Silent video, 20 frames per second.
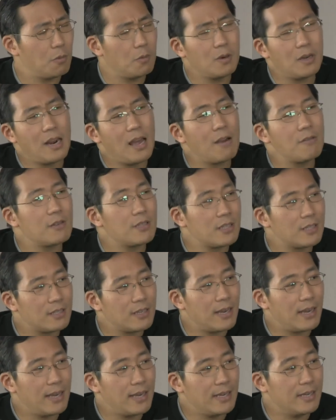What I would
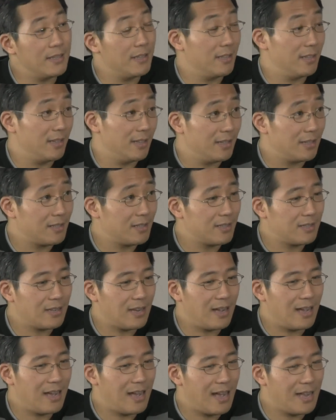say is this
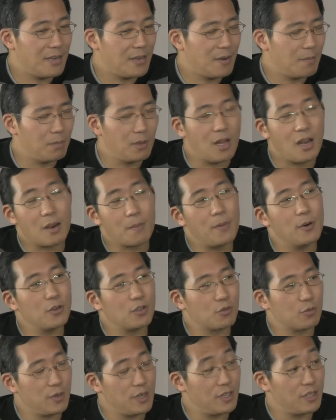uh, I did a blog
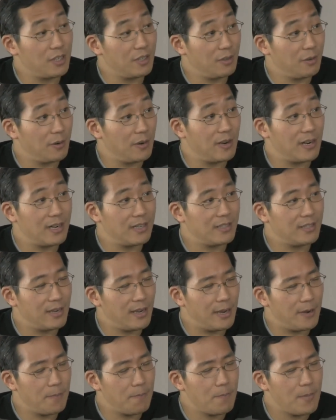post recently where I
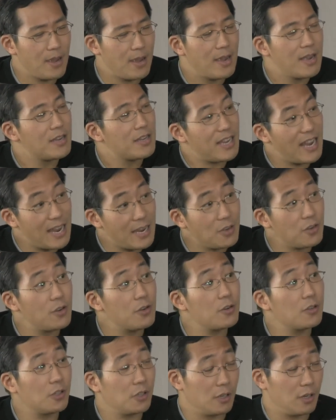said 10
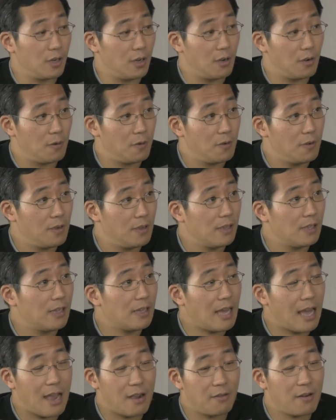years ago,
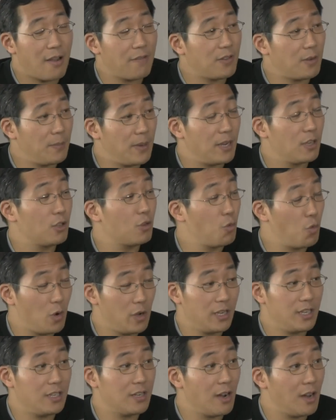I would have to pay
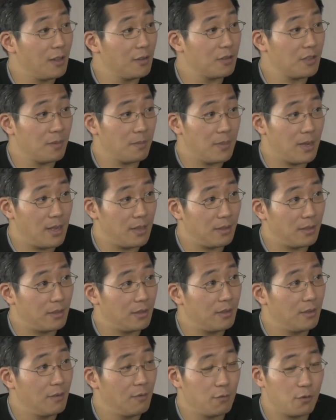$20 a
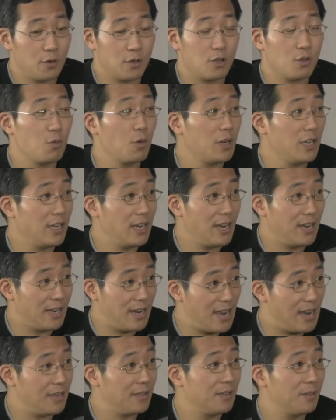month for a
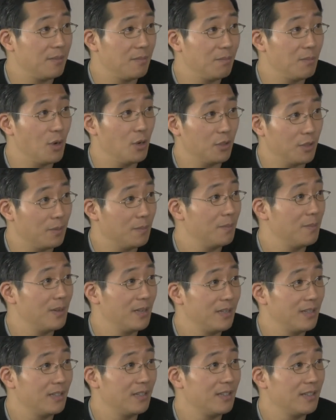28.8 modem
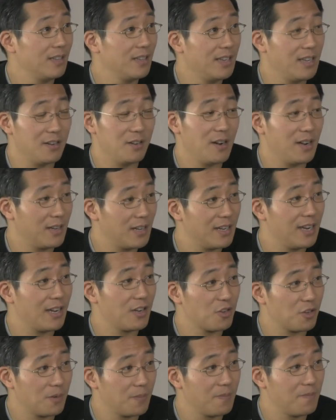internet
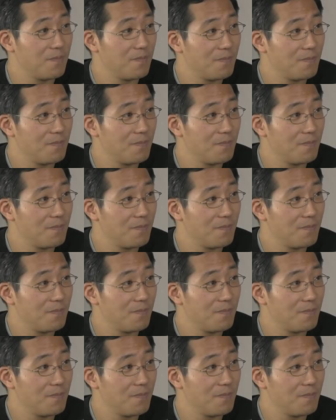connection.